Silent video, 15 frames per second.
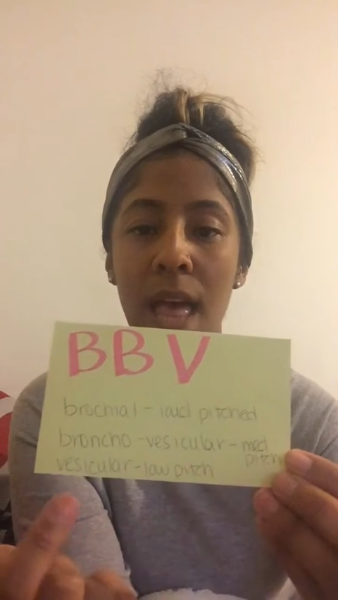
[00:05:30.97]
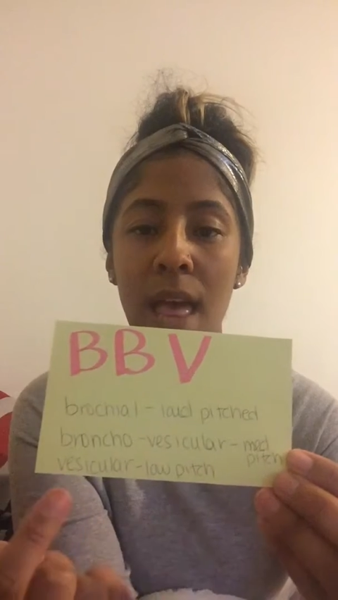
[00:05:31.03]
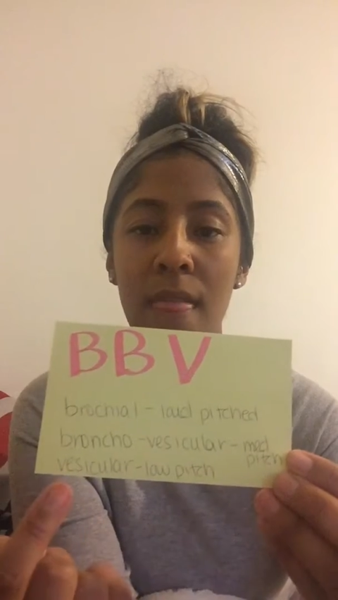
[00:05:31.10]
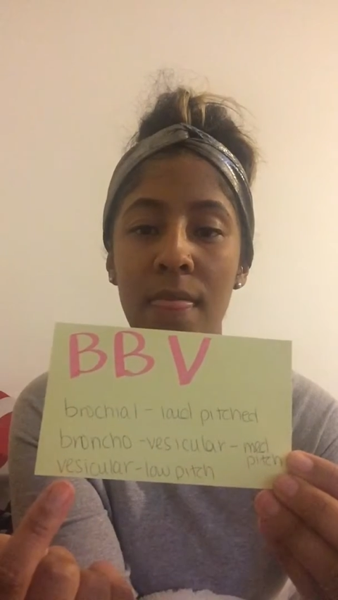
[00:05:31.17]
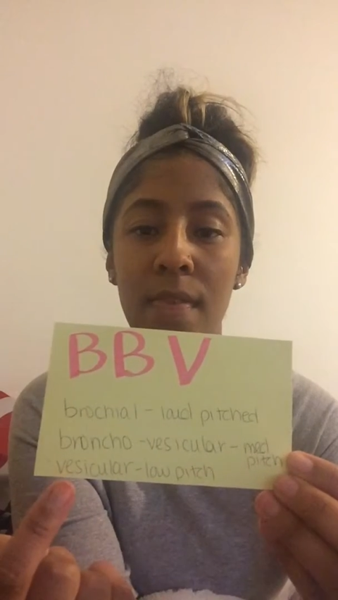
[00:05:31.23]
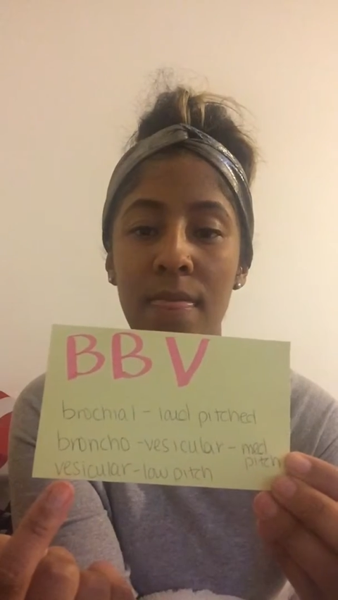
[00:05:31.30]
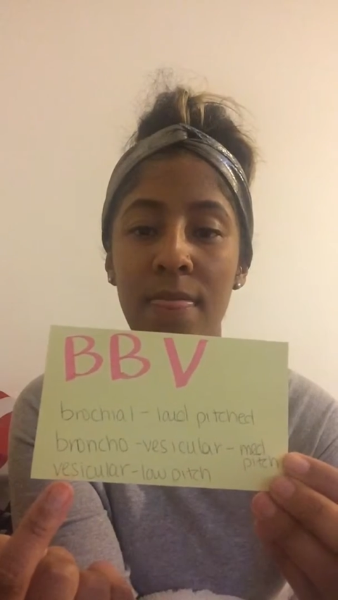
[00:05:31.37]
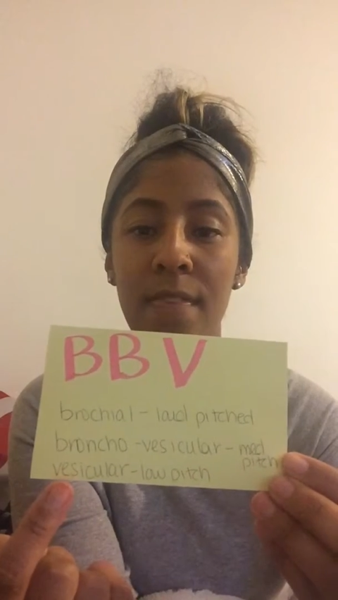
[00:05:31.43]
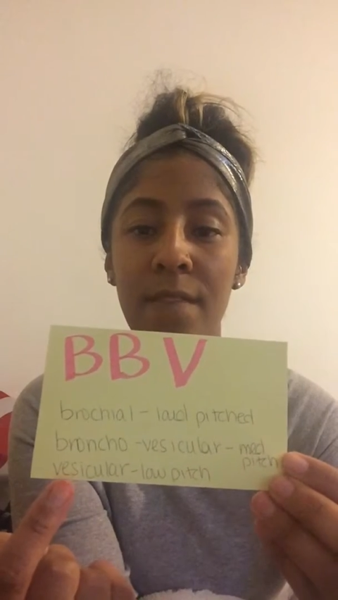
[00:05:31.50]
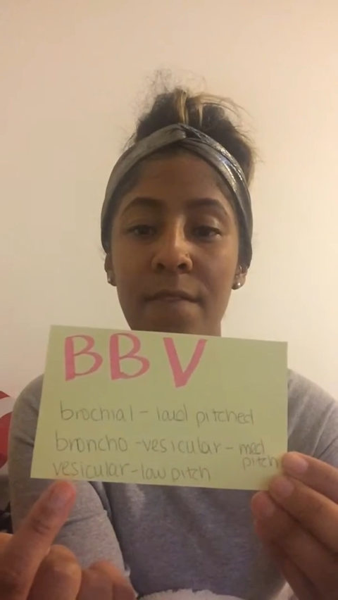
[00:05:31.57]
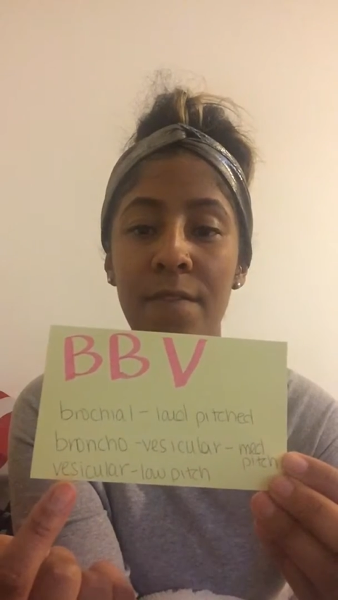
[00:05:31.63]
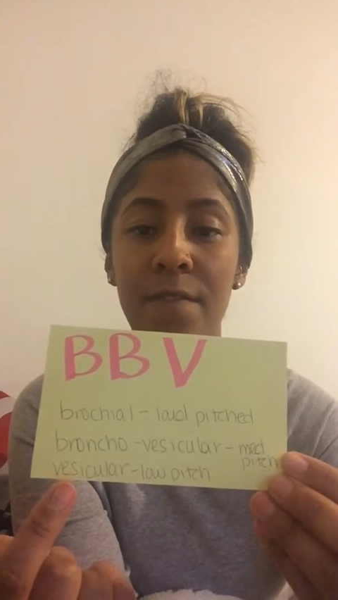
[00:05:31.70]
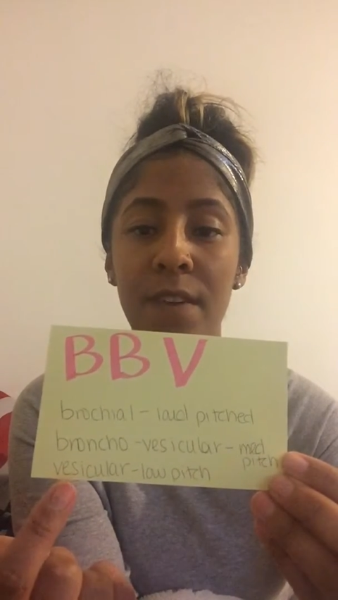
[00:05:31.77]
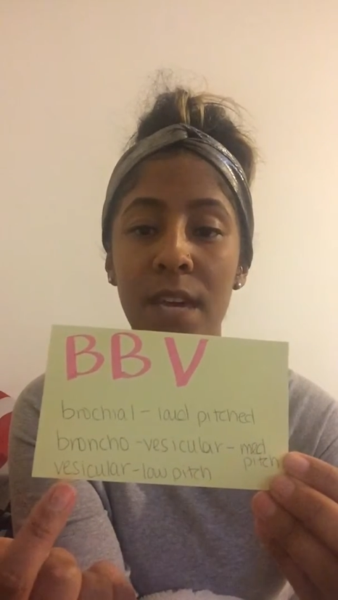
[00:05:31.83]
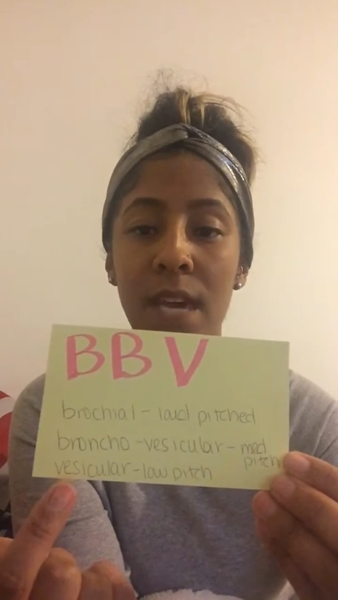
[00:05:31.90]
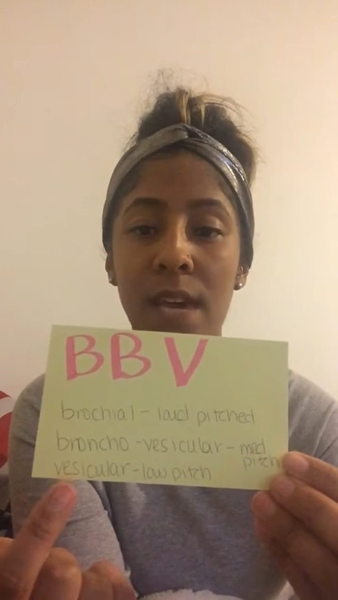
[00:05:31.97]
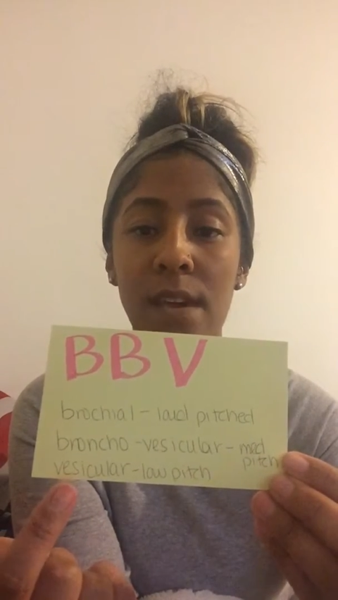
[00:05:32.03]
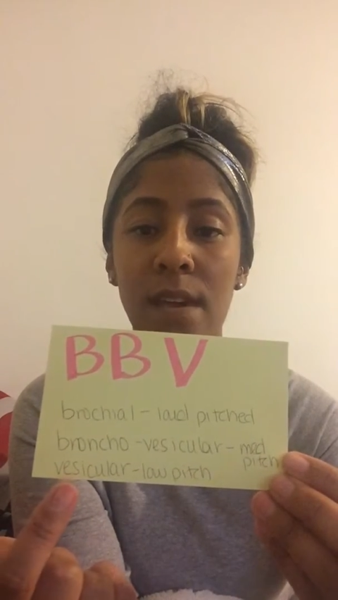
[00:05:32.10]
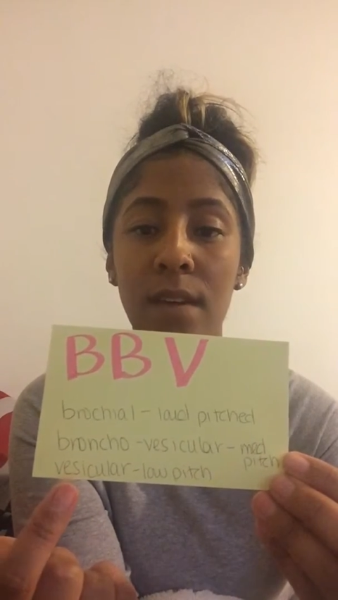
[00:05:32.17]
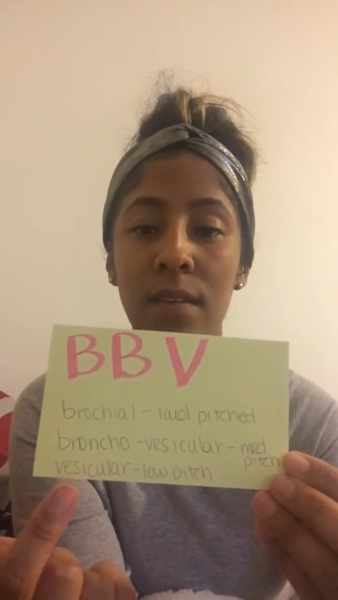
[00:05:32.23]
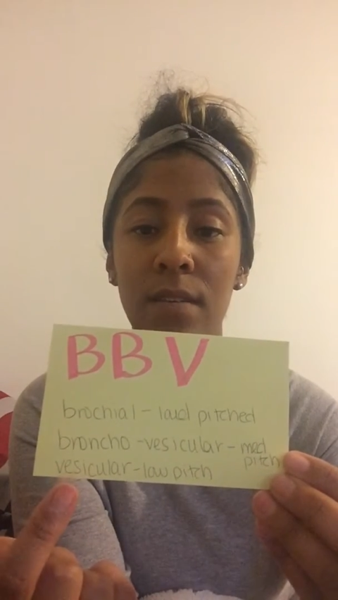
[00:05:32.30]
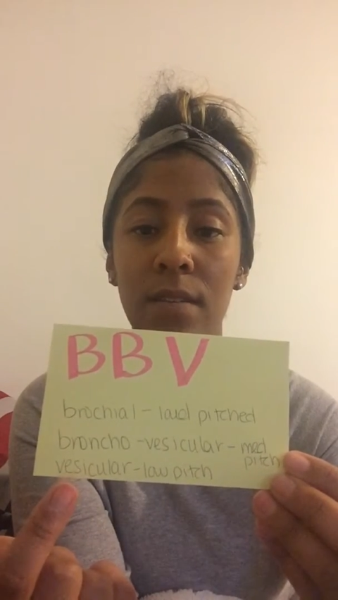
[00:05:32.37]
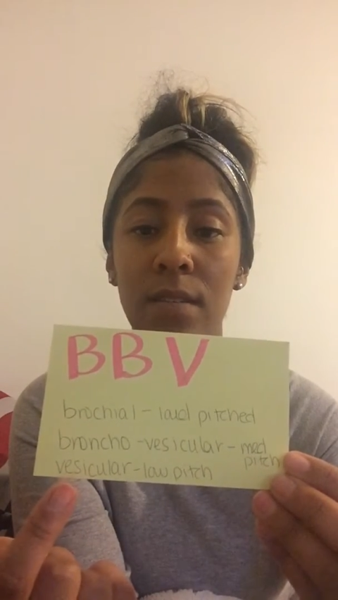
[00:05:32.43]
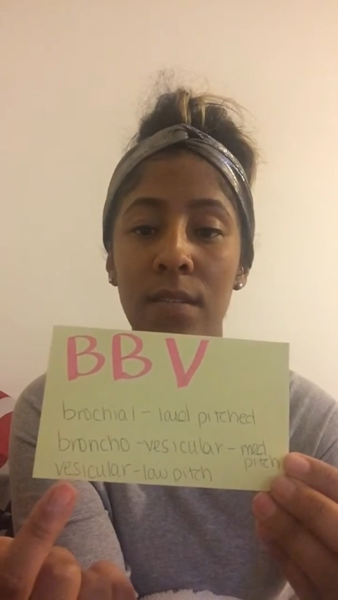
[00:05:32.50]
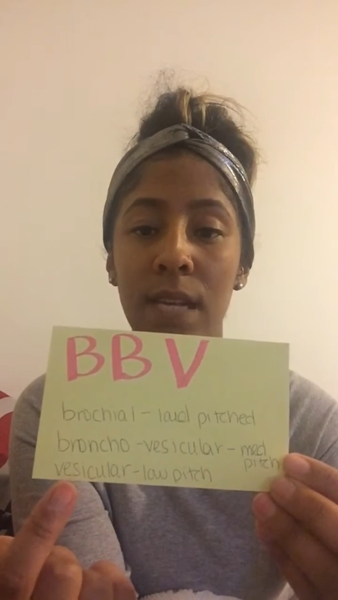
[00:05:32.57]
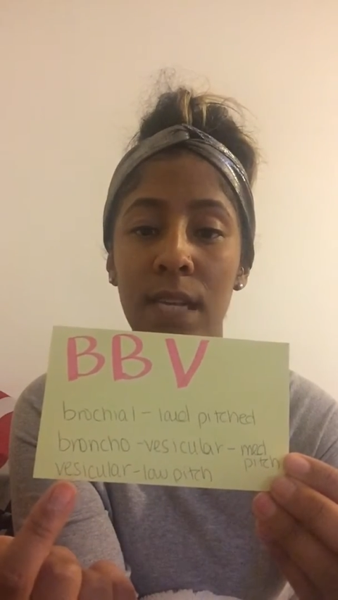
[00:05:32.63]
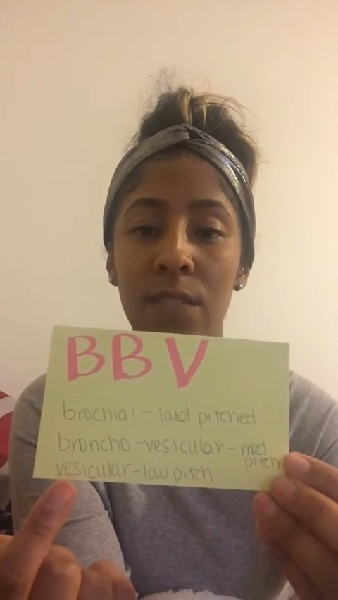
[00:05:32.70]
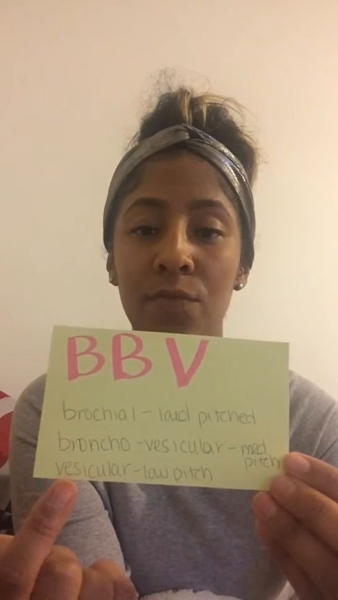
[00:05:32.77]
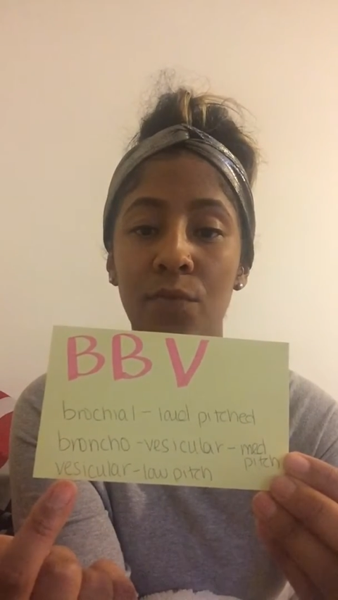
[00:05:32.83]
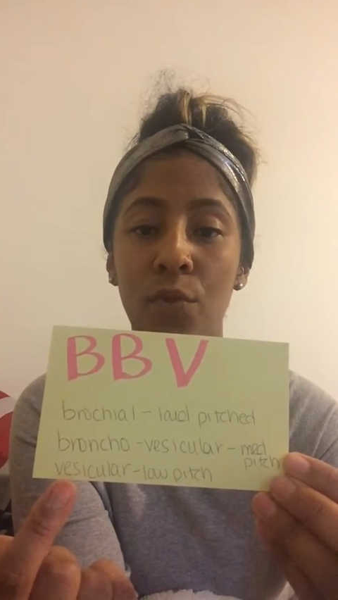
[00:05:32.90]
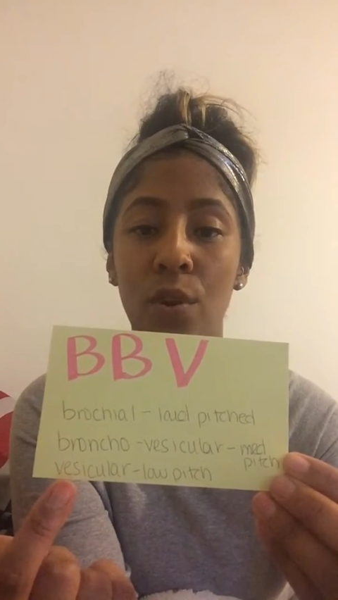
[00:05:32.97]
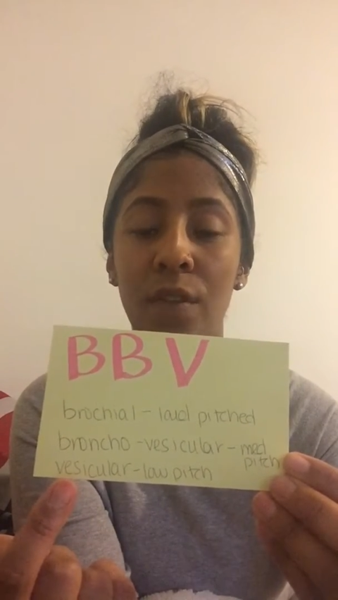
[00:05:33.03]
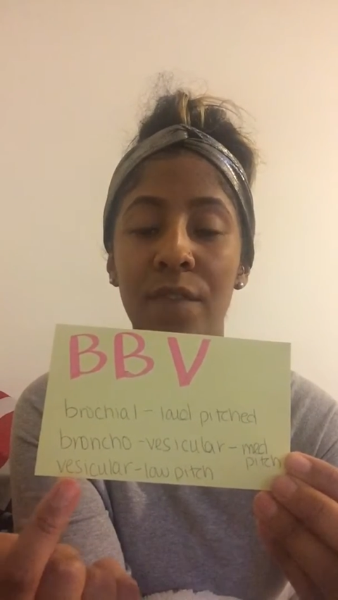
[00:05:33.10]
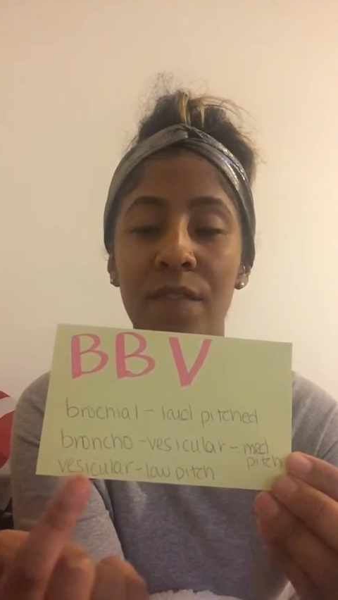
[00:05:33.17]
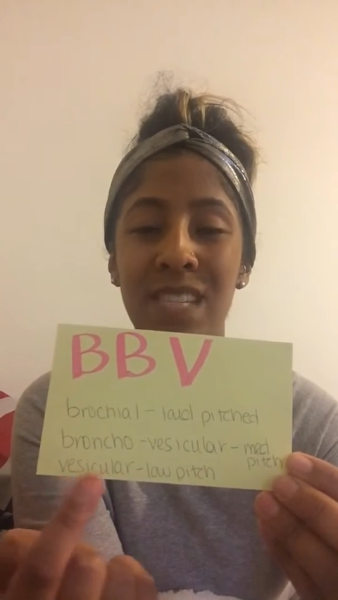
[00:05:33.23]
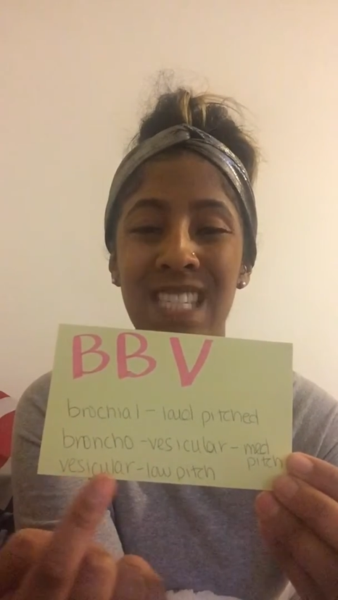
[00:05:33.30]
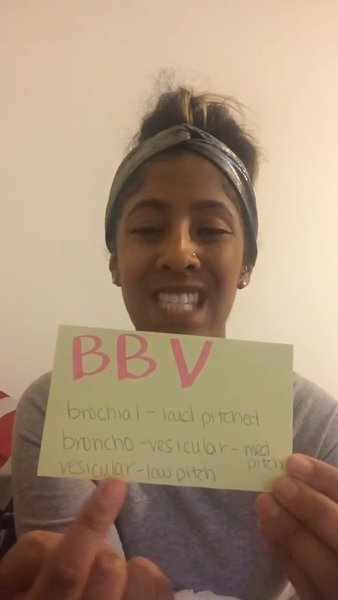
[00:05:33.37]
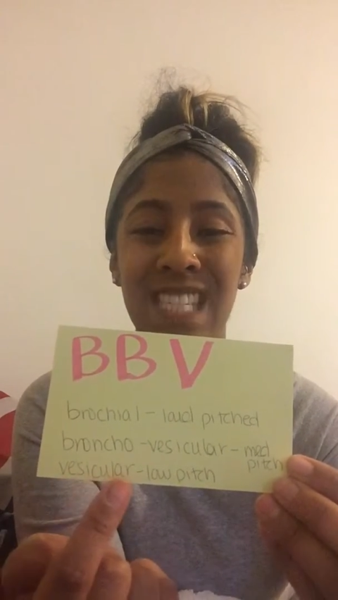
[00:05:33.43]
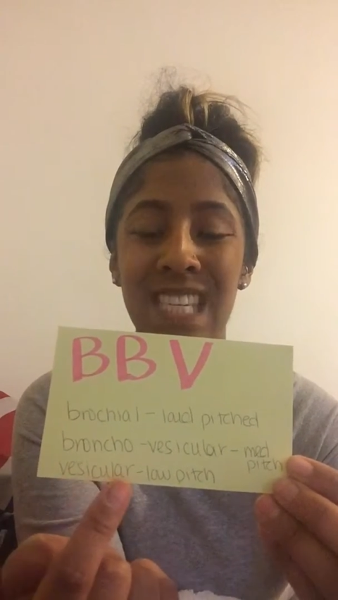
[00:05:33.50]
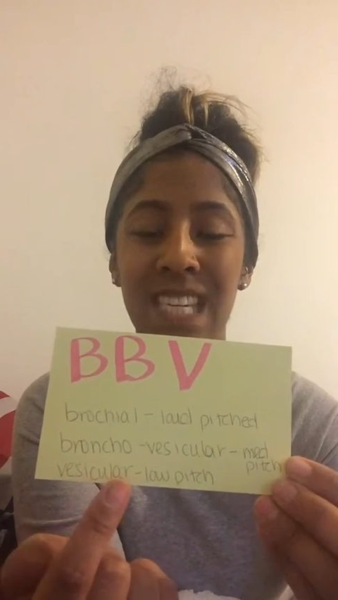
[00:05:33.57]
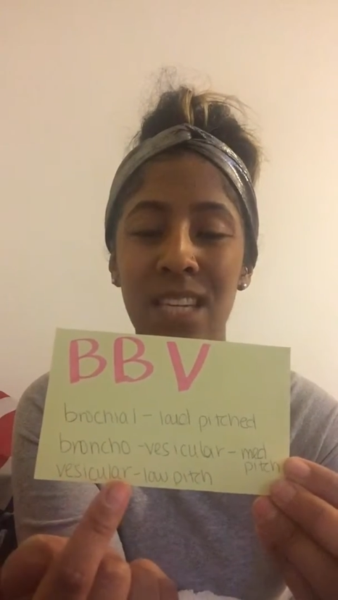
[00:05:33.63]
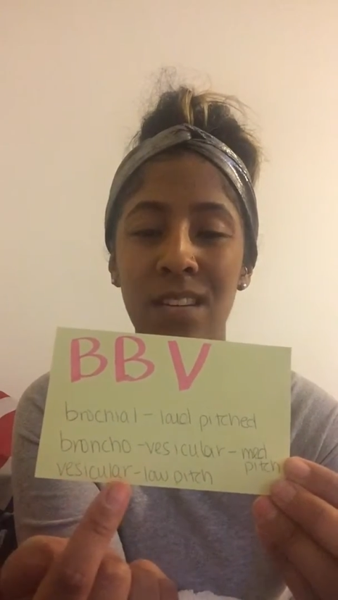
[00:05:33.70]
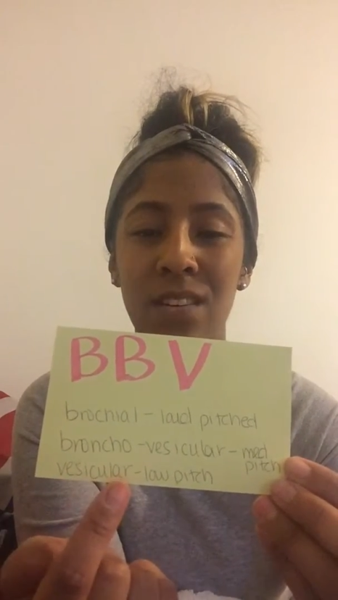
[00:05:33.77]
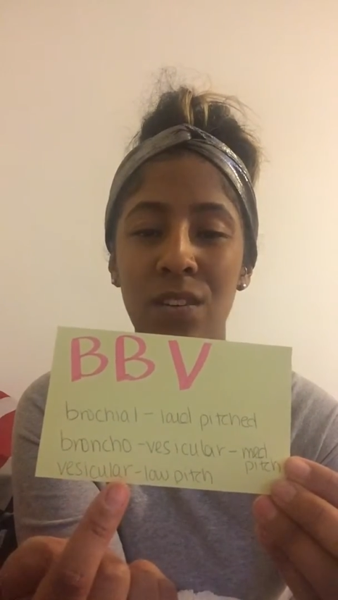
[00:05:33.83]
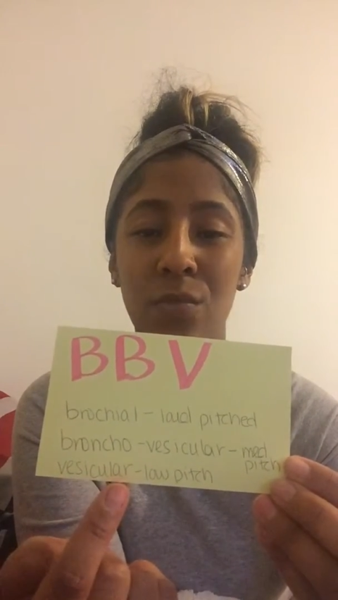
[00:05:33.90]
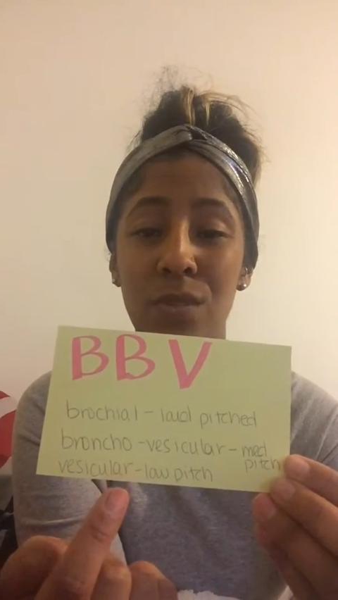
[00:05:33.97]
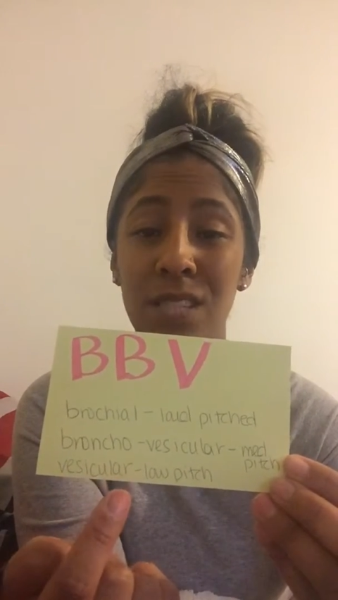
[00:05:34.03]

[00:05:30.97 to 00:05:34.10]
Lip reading: And then the V stands for vesicular,